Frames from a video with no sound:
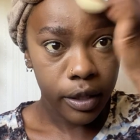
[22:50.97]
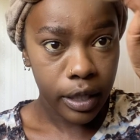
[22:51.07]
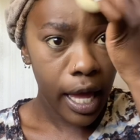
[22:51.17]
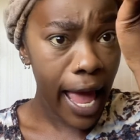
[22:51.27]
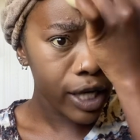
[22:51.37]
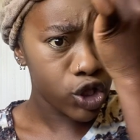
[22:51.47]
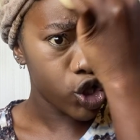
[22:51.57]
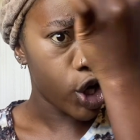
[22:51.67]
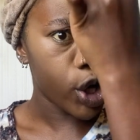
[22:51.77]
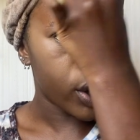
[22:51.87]
And
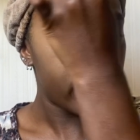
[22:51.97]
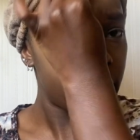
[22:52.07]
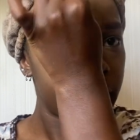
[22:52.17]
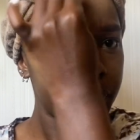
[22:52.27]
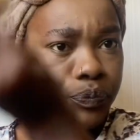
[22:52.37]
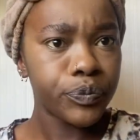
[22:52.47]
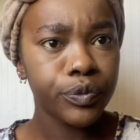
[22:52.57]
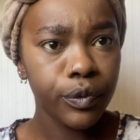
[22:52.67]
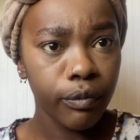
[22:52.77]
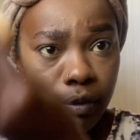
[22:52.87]
sir,
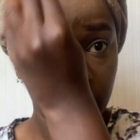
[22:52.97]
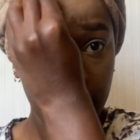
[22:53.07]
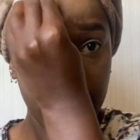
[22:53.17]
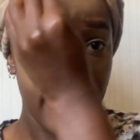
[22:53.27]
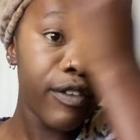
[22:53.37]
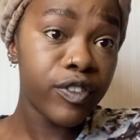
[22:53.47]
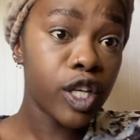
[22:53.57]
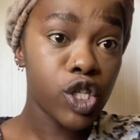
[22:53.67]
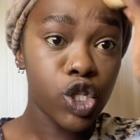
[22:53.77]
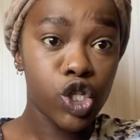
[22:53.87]
if
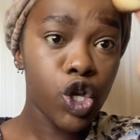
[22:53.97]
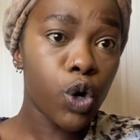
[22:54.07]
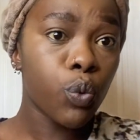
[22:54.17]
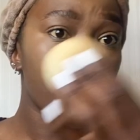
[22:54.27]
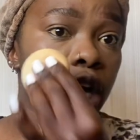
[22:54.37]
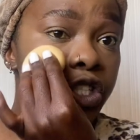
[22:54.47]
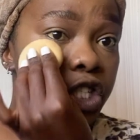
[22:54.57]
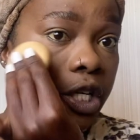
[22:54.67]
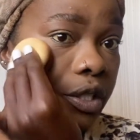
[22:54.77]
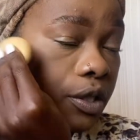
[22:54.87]
there's a sir watching.